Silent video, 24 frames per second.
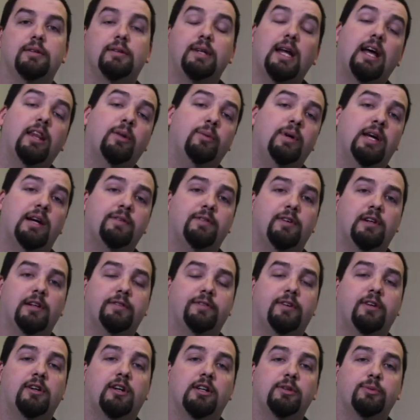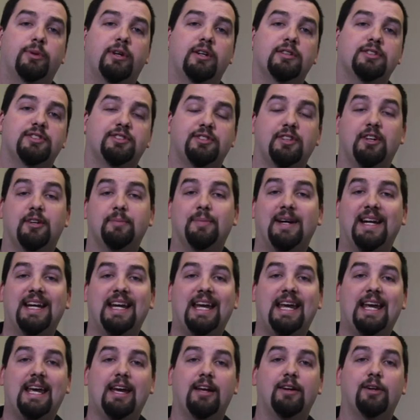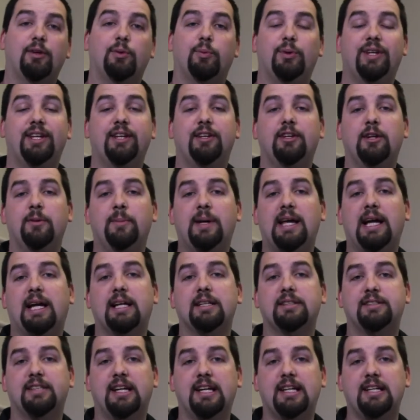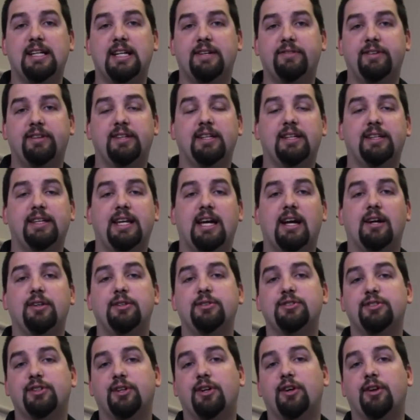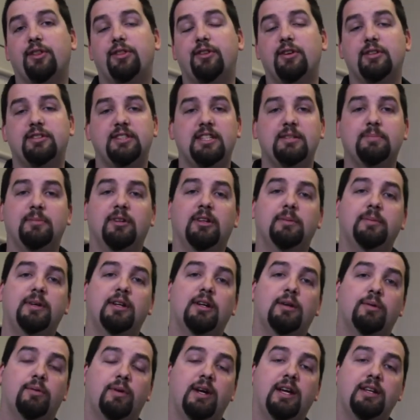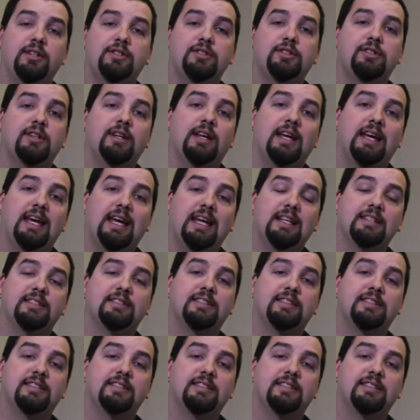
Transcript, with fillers: Now that we have all of our hardware installed by hand, we can go back and tighten everything down using our 13mm wrench and